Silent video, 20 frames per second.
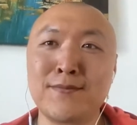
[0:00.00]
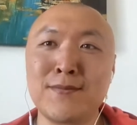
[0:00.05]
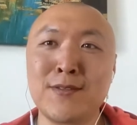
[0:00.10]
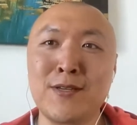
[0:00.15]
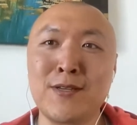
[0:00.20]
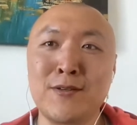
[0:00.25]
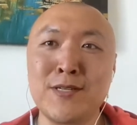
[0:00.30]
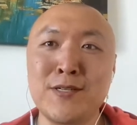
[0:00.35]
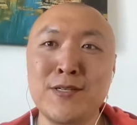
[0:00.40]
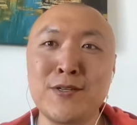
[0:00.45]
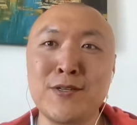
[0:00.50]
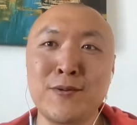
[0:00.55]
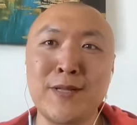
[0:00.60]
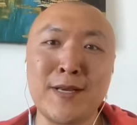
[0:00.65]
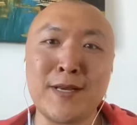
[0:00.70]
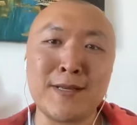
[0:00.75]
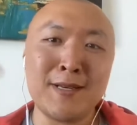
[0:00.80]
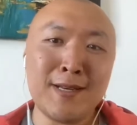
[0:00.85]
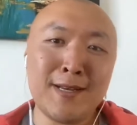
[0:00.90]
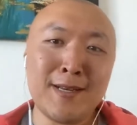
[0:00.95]
goes into,
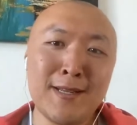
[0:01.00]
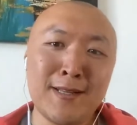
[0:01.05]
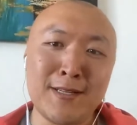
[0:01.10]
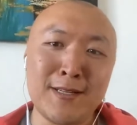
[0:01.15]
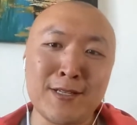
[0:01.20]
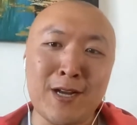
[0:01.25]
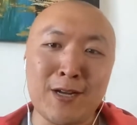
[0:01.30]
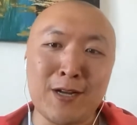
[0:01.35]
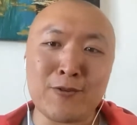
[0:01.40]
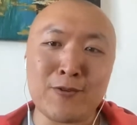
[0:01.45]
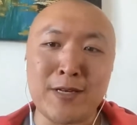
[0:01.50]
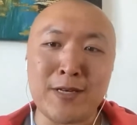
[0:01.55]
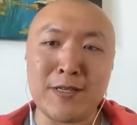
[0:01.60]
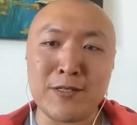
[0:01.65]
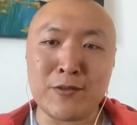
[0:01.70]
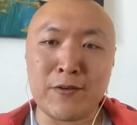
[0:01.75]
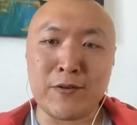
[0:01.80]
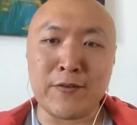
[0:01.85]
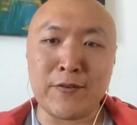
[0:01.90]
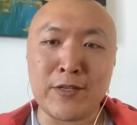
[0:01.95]
like this
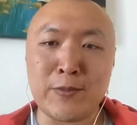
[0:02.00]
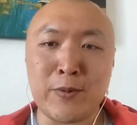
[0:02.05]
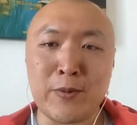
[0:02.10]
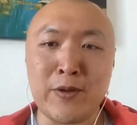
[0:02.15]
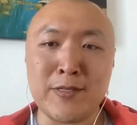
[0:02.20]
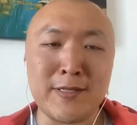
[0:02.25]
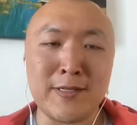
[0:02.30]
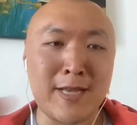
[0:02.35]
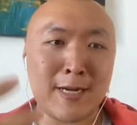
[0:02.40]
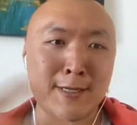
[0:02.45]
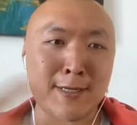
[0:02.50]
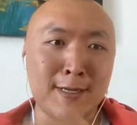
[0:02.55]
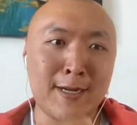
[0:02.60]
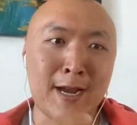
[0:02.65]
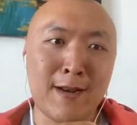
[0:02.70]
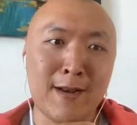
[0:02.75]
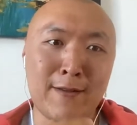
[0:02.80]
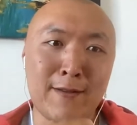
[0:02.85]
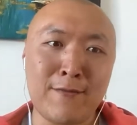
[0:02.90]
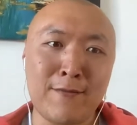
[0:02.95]
contracting sort of experience is actually
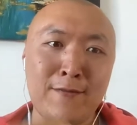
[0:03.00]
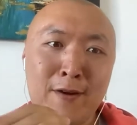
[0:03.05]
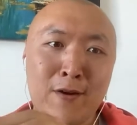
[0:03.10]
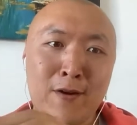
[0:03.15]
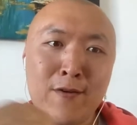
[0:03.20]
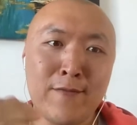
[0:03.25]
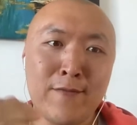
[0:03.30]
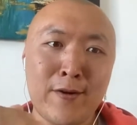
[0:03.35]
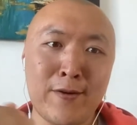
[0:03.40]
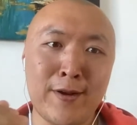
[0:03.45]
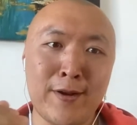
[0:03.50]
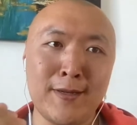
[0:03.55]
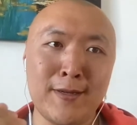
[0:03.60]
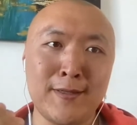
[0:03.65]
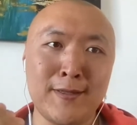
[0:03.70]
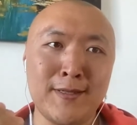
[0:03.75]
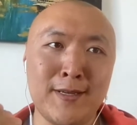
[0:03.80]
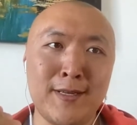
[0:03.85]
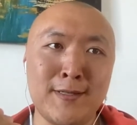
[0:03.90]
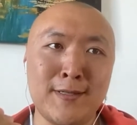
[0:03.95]
kind of like very,
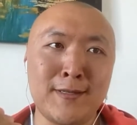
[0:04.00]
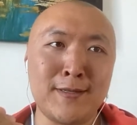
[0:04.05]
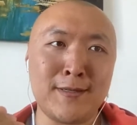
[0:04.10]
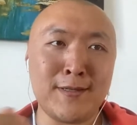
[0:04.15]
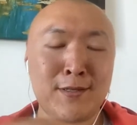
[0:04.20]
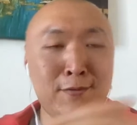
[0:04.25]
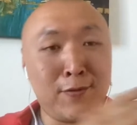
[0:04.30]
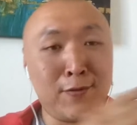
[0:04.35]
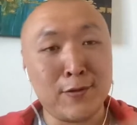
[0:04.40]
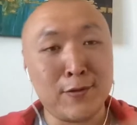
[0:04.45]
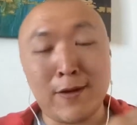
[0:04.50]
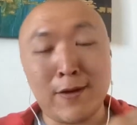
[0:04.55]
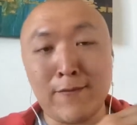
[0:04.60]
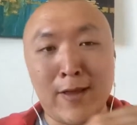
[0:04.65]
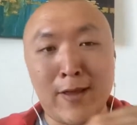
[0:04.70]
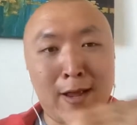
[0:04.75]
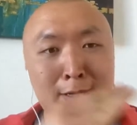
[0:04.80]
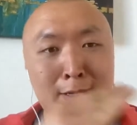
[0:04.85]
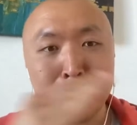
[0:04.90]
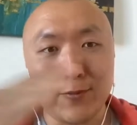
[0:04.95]
very, it's first off,
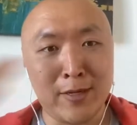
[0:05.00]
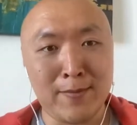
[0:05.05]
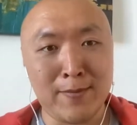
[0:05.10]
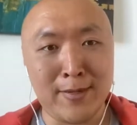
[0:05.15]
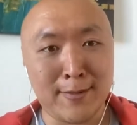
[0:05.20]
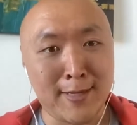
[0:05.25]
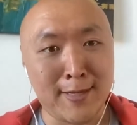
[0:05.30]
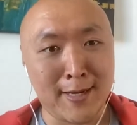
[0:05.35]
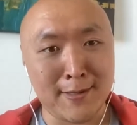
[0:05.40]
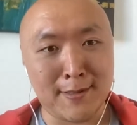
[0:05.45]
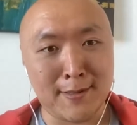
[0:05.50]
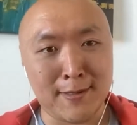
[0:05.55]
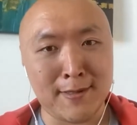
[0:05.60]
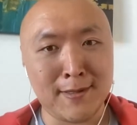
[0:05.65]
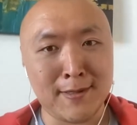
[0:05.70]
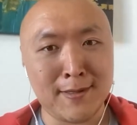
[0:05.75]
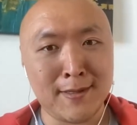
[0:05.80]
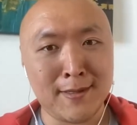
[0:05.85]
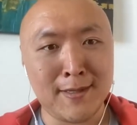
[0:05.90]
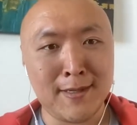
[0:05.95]
it hasn't really been tested.
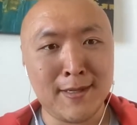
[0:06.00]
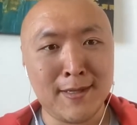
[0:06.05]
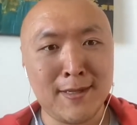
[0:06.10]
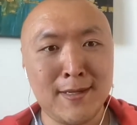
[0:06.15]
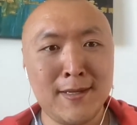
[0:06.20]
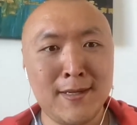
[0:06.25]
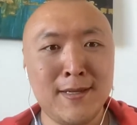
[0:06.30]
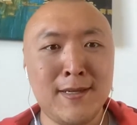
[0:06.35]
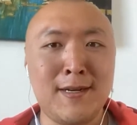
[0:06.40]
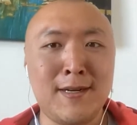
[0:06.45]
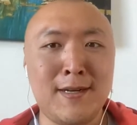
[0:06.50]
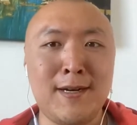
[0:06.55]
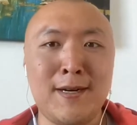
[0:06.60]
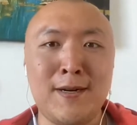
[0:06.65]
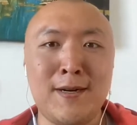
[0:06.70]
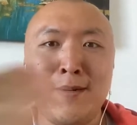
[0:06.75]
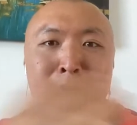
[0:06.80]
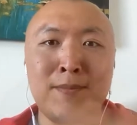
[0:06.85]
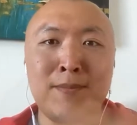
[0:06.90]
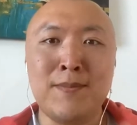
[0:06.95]

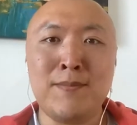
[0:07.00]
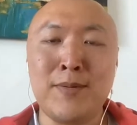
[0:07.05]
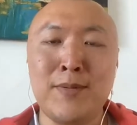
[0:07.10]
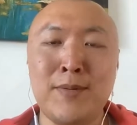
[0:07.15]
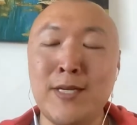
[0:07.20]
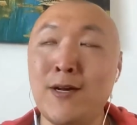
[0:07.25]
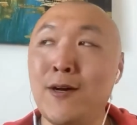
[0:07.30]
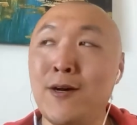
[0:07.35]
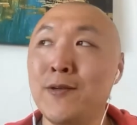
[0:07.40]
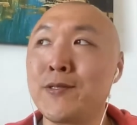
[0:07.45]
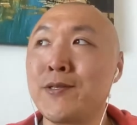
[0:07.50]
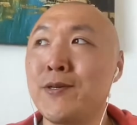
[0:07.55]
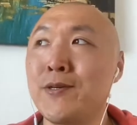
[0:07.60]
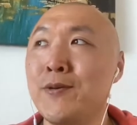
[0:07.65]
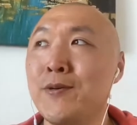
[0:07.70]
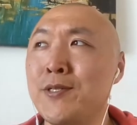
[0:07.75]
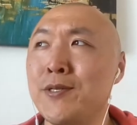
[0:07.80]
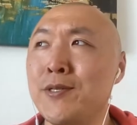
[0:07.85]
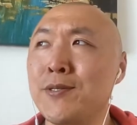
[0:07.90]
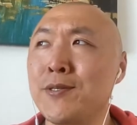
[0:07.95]
But
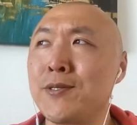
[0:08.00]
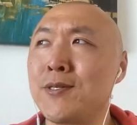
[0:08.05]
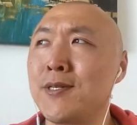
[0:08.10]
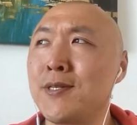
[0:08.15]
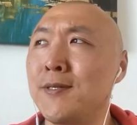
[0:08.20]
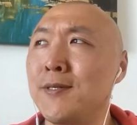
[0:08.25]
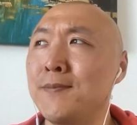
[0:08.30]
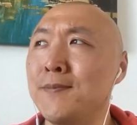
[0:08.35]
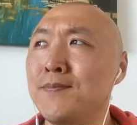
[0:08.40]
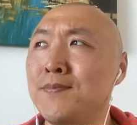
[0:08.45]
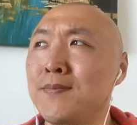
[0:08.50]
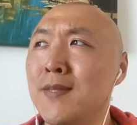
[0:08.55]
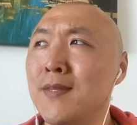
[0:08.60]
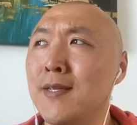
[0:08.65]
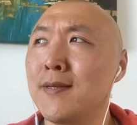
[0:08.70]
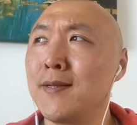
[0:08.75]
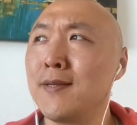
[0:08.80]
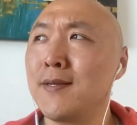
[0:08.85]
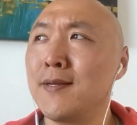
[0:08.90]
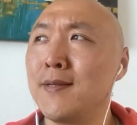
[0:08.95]
also it's just
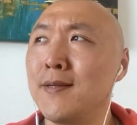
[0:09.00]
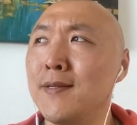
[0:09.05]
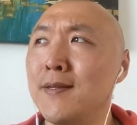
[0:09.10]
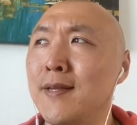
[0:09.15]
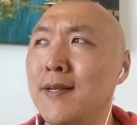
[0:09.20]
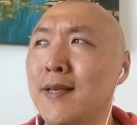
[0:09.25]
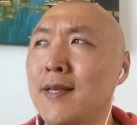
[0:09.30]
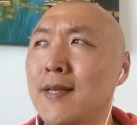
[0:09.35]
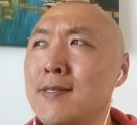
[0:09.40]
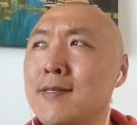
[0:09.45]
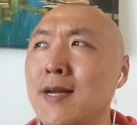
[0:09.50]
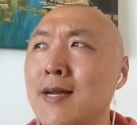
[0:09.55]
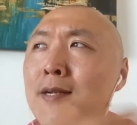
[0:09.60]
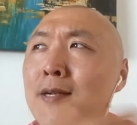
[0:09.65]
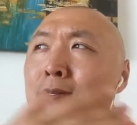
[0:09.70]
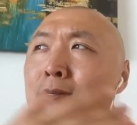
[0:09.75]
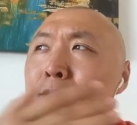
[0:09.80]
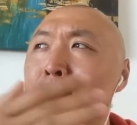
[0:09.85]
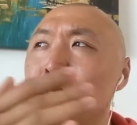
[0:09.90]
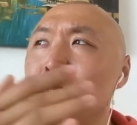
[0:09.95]
like it's
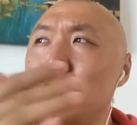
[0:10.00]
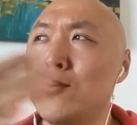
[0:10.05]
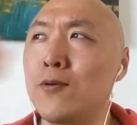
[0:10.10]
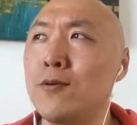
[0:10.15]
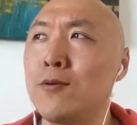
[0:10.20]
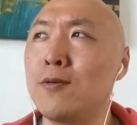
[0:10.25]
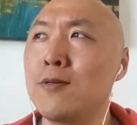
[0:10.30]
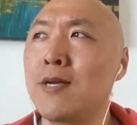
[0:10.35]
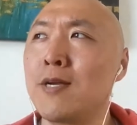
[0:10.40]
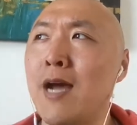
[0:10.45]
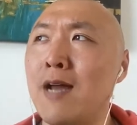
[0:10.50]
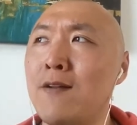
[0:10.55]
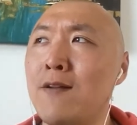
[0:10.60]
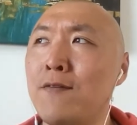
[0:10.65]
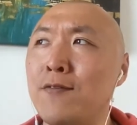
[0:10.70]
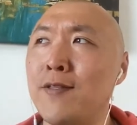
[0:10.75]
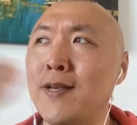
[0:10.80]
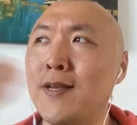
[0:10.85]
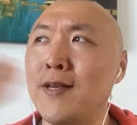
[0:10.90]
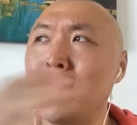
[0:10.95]
not certain kind
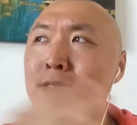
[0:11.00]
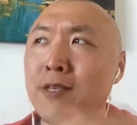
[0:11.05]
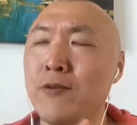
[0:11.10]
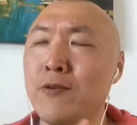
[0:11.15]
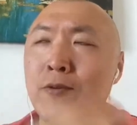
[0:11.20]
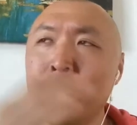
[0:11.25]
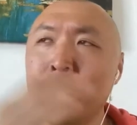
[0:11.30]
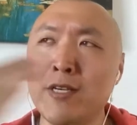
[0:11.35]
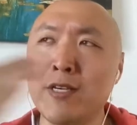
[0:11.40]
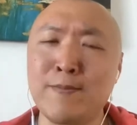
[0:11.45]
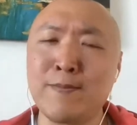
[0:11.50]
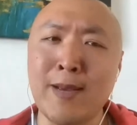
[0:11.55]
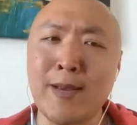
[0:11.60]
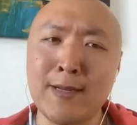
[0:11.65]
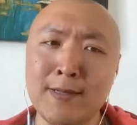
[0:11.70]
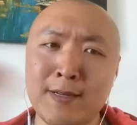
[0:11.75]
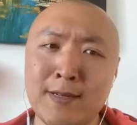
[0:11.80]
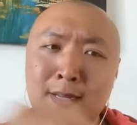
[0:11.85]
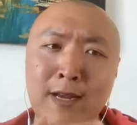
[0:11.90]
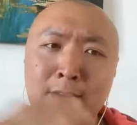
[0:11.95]
of things that you would
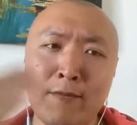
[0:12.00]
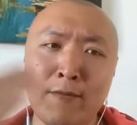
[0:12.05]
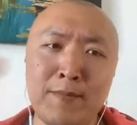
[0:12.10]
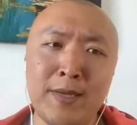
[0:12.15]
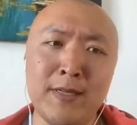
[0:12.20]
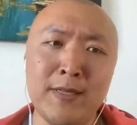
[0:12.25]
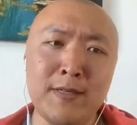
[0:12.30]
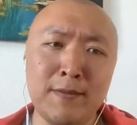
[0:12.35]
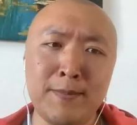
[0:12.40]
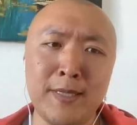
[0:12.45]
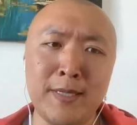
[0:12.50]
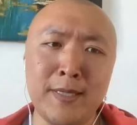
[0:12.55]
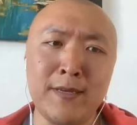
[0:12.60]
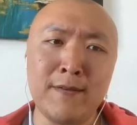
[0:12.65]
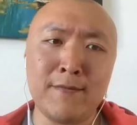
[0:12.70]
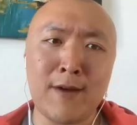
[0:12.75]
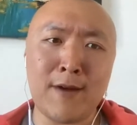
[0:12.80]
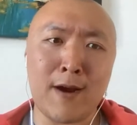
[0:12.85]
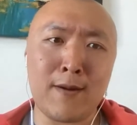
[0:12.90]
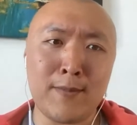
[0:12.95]
expect in a kind of B2B
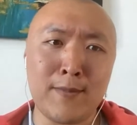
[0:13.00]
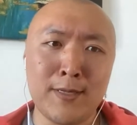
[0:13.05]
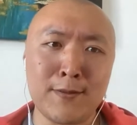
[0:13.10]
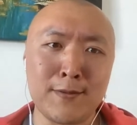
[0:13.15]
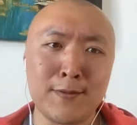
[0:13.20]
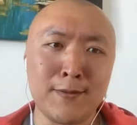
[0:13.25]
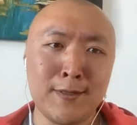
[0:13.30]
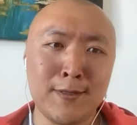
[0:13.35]
environment,